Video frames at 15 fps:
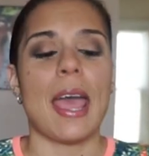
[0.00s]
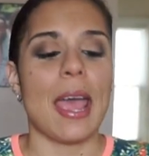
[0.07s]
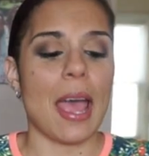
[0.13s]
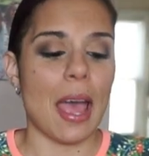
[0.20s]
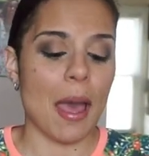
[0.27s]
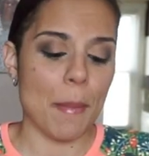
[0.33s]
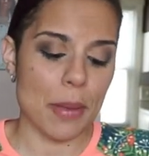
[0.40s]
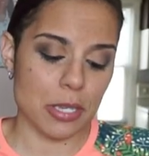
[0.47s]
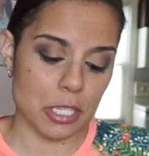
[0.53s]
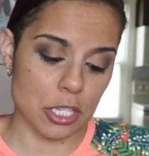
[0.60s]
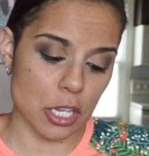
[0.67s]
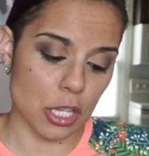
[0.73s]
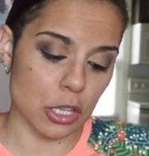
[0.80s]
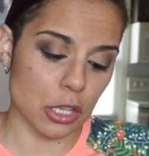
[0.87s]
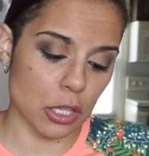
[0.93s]

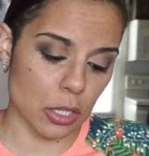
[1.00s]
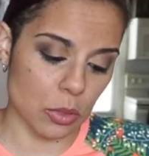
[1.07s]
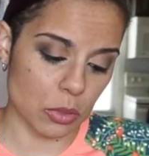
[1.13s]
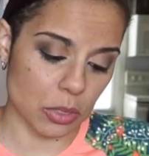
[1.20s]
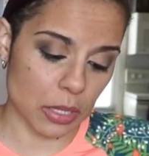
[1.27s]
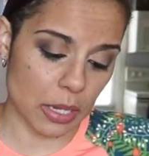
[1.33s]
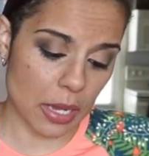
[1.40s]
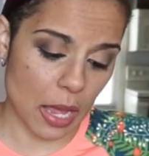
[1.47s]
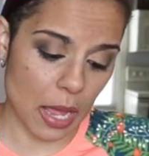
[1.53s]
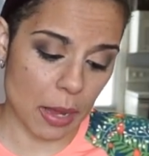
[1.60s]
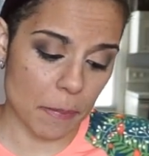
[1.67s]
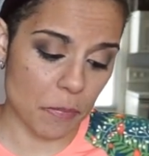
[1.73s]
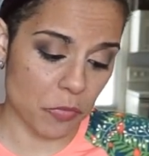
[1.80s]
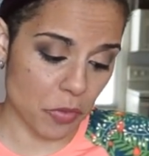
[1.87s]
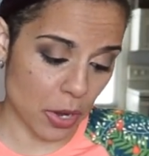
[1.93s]
Absolutely, I
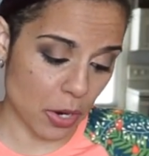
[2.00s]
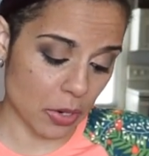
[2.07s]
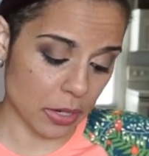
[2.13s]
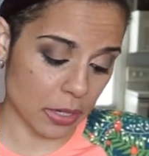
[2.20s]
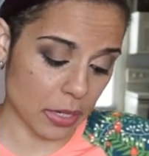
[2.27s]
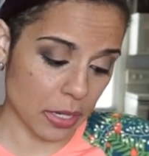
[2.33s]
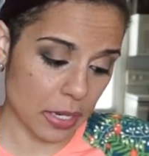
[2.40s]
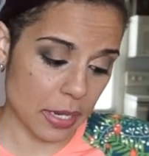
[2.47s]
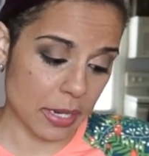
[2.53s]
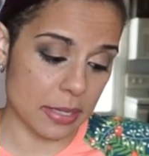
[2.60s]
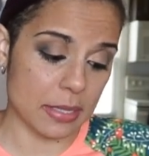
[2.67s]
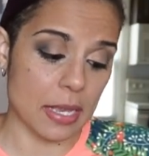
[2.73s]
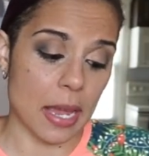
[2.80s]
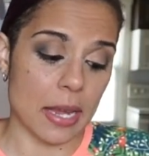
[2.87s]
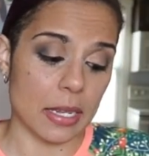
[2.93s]
am very
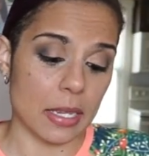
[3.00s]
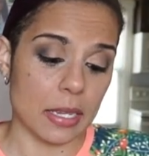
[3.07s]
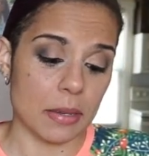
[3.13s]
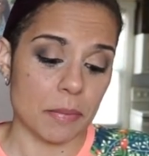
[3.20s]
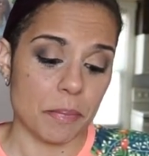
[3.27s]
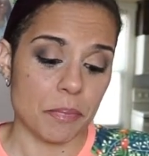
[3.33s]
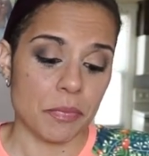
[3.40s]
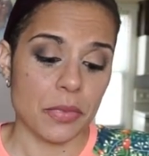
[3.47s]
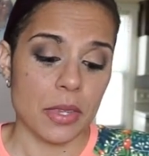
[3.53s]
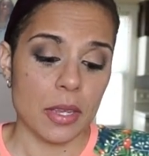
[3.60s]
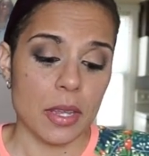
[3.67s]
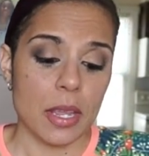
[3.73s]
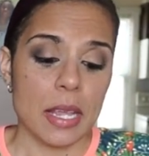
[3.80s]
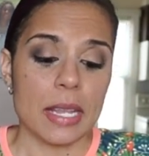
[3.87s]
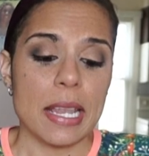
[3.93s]
excited.
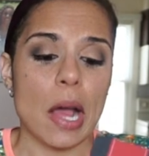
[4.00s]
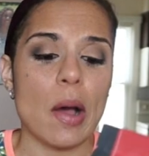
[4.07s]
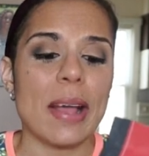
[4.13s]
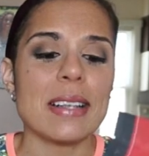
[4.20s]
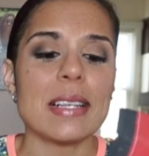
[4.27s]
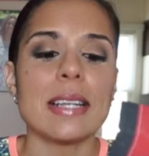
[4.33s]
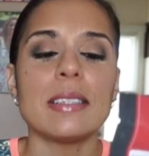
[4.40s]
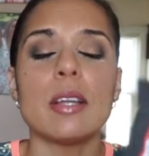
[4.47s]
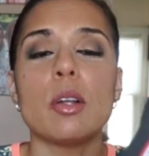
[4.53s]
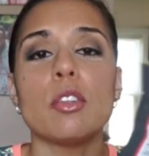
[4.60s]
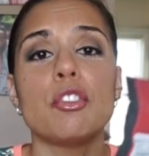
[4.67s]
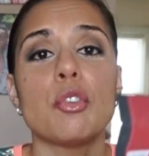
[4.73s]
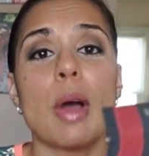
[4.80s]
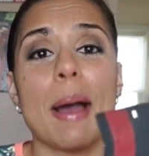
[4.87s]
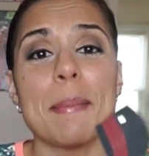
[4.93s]
Now, as I
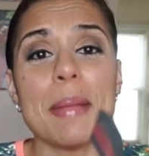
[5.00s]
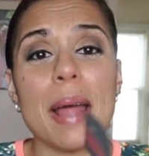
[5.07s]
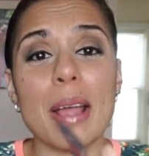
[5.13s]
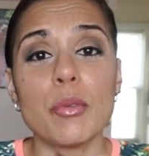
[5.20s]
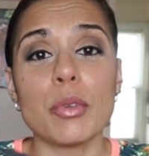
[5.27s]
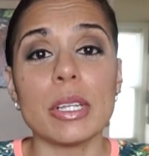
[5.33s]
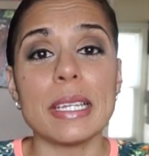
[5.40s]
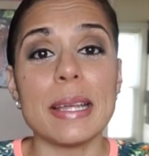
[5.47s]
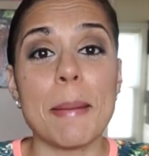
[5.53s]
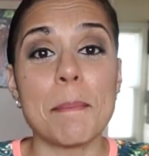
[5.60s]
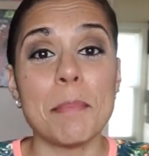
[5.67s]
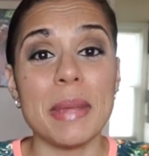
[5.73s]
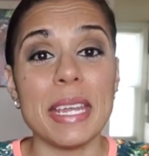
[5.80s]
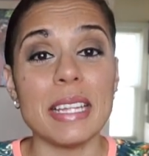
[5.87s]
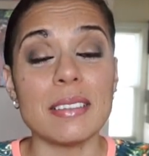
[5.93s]
told you, I'm not really a
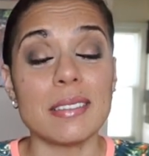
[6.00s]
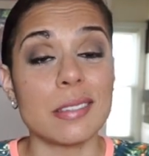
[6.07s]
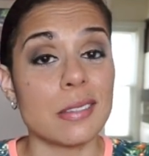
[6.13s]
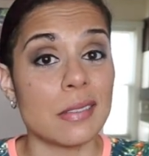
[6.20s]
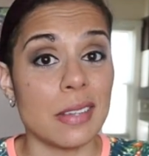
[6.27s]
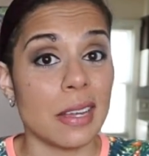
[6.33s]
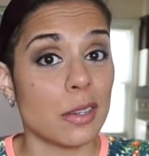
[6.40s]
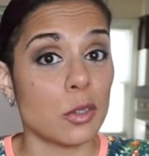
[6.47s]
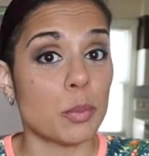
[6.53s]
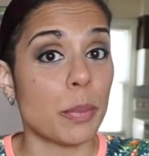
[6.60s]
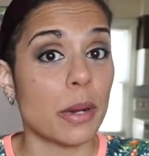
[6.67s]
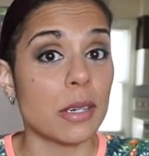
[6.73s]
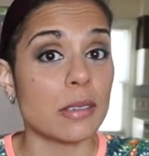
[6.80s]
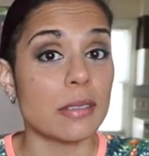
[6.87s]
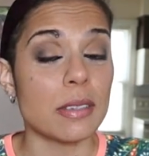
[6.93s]
meat sticks
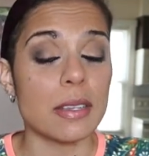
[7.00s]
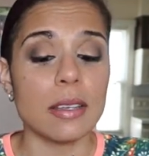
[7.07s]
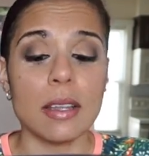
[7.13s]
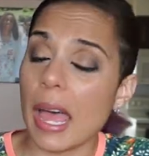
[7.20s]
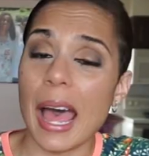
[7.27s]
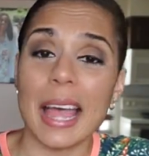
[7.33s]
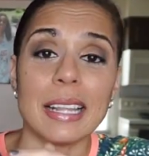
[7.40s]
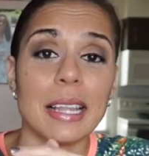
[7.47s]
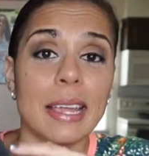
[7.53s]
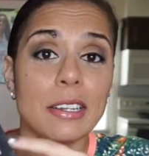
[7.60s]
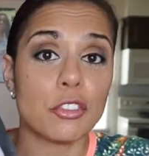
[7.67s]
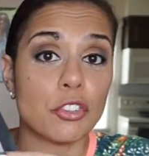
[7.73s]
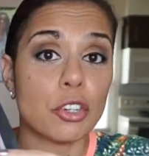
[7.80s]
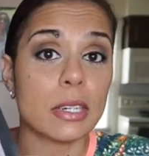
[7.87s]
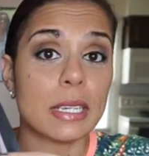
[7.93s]
person. I
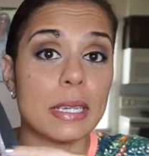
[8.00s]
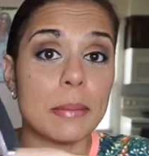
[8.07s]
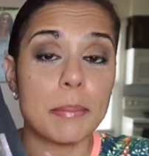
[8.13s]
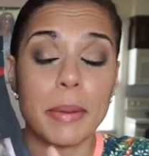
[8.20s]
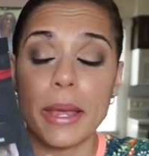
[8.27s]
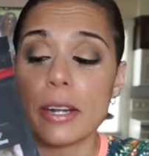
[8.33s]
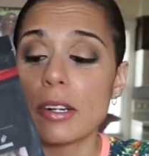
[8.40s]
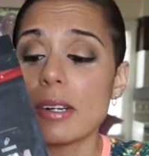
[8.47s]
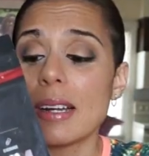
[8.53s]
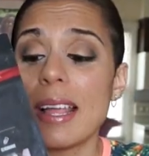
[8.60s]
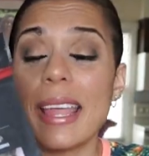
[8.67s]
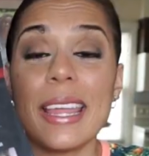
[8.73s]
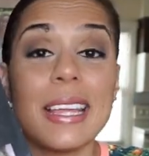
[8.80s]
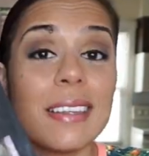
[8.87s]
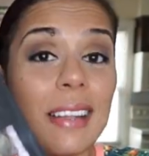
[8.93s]
like jerky better,
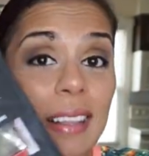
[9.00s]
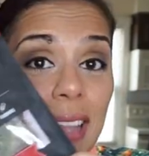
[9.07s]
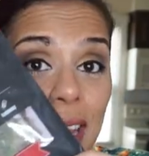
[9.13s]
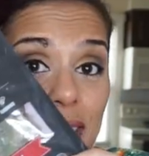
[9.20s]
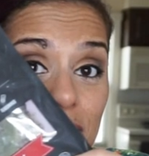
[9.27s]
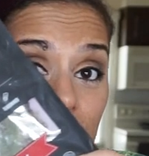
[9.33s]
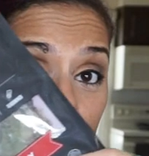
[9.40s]
and I like